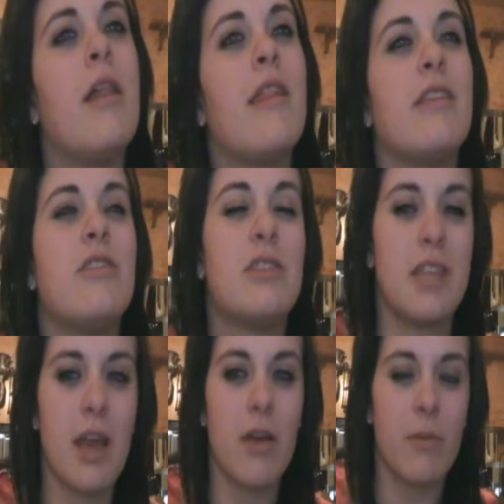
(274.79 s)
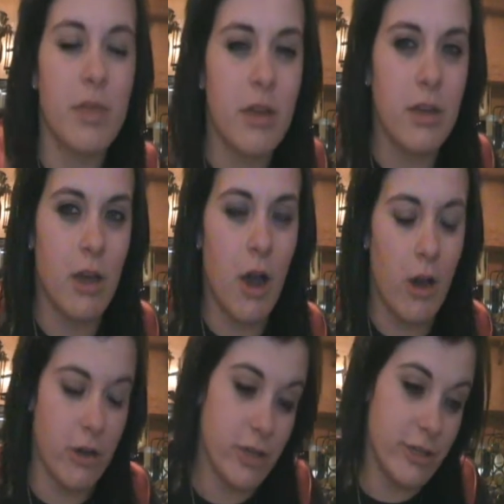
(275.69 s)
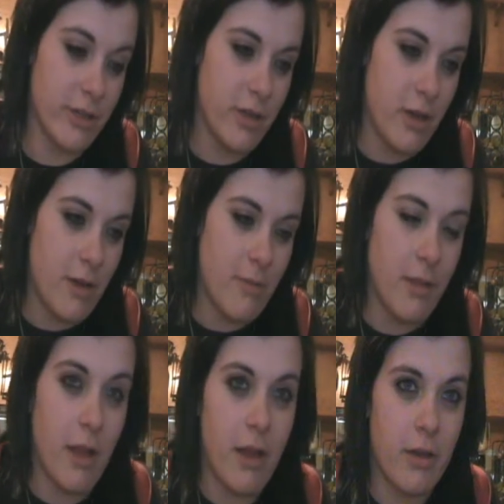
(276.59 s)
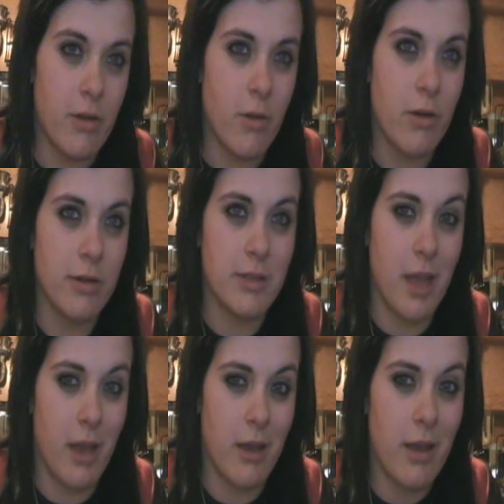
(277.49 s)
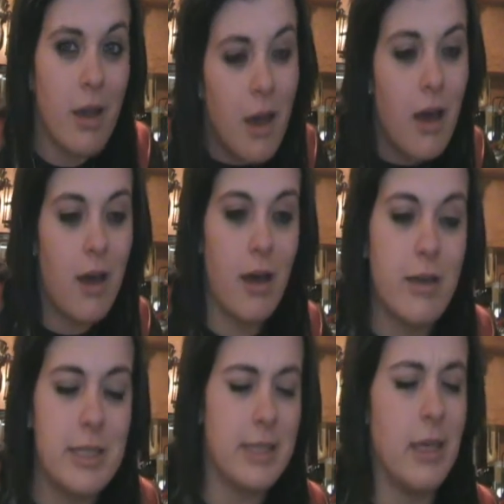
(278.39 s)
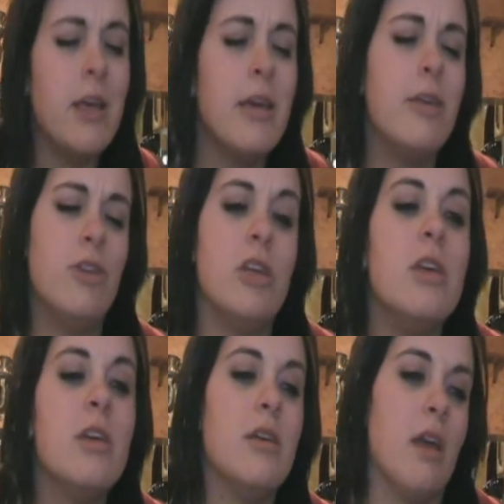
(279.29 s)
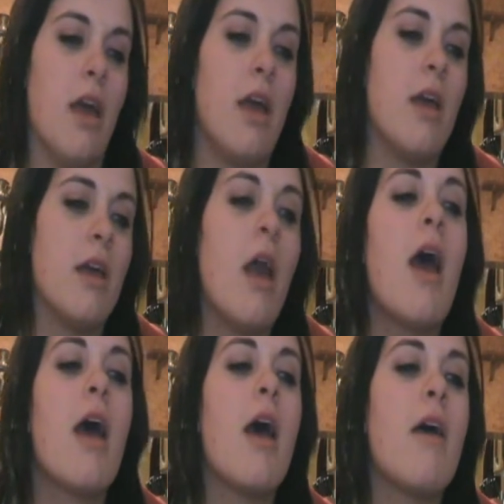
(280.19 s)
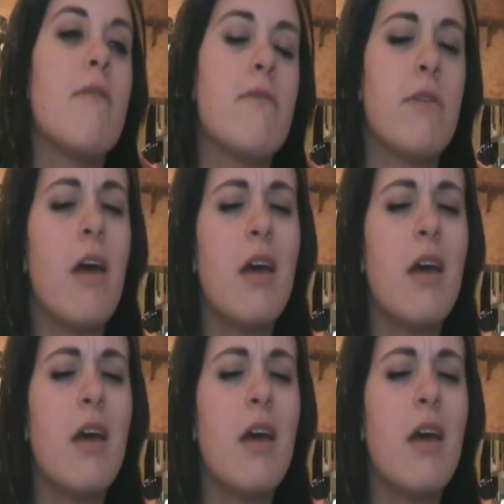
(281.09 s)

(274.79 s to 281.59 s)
that's just there with the guitar, just playing chords like R, C, G, A, F,